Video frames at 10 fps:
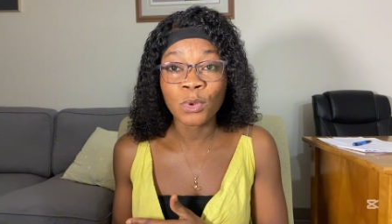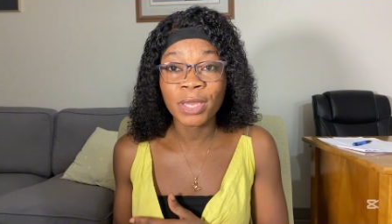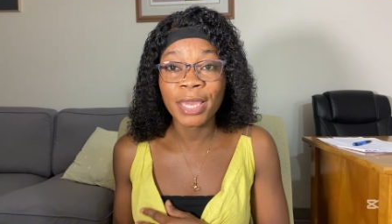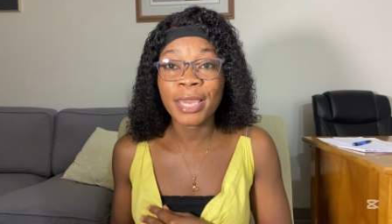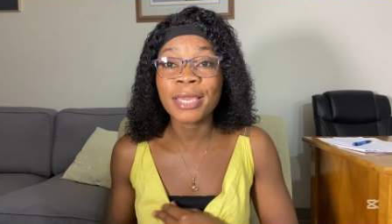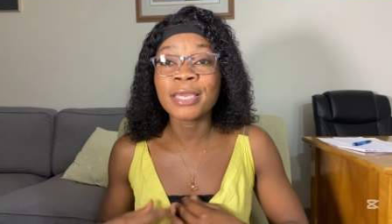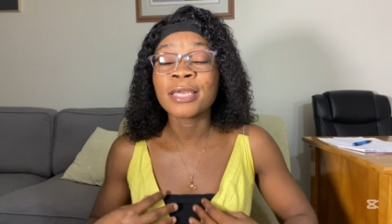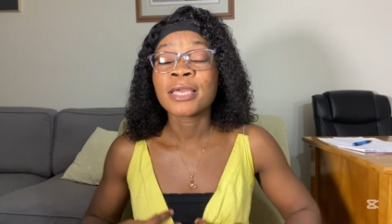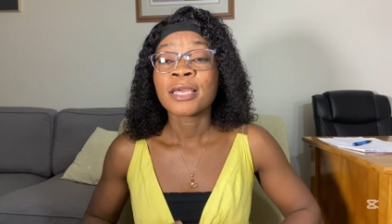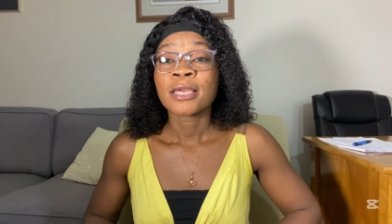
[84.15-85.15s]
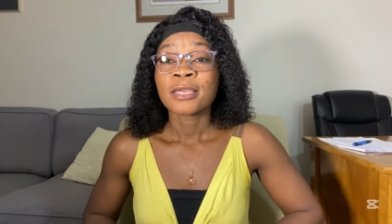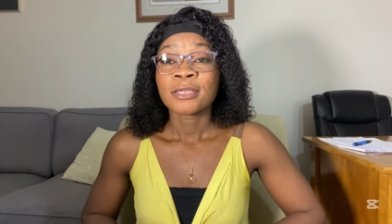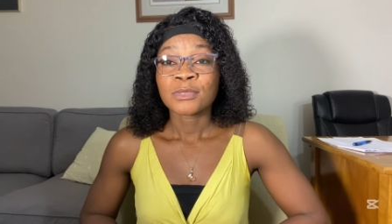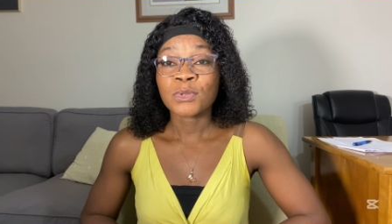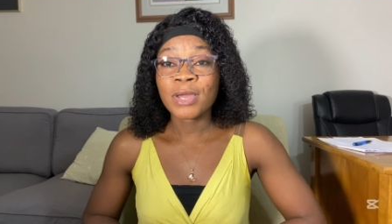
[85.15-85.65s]
Okay,
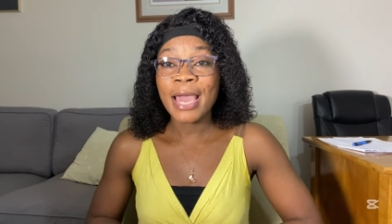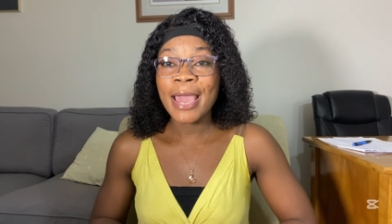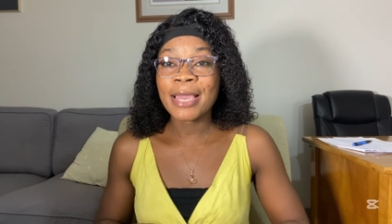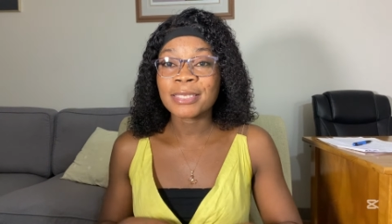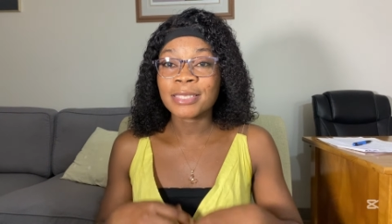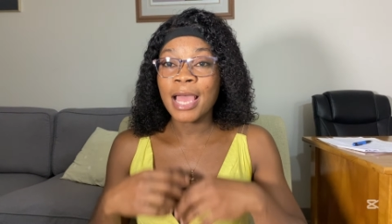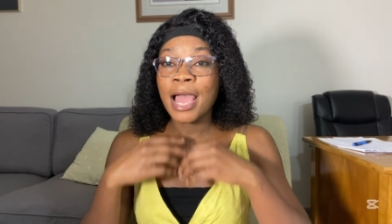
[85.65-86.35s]
so guys,